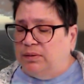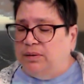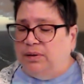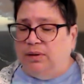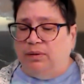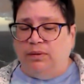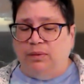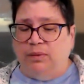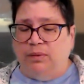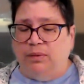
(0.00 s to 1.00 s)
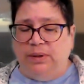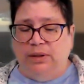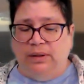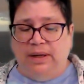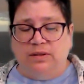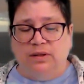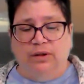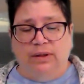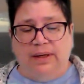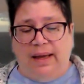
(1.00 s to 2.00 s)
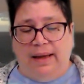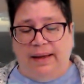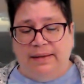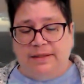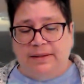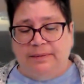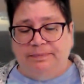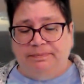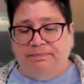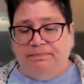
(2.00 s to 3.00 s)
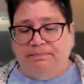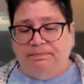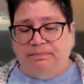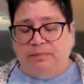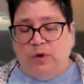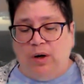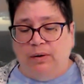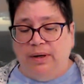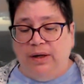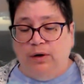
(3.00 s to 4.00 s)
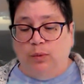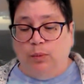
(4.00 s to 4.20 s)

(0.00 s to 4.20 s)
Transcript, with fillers: you know, we look, get to look at our inner